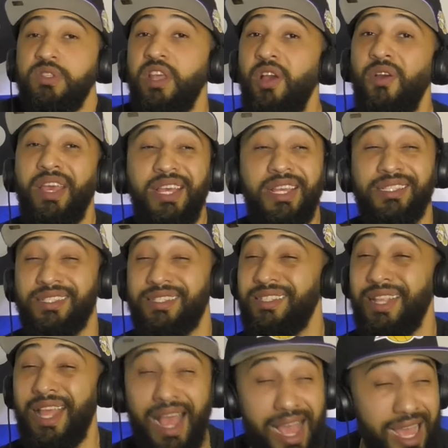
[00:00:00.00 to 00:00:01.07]
yo, he's
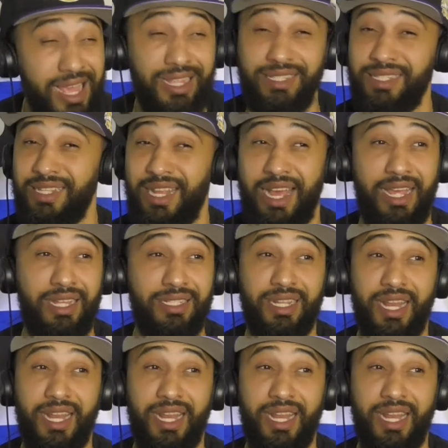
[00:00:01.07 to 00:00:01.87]
nice, nice.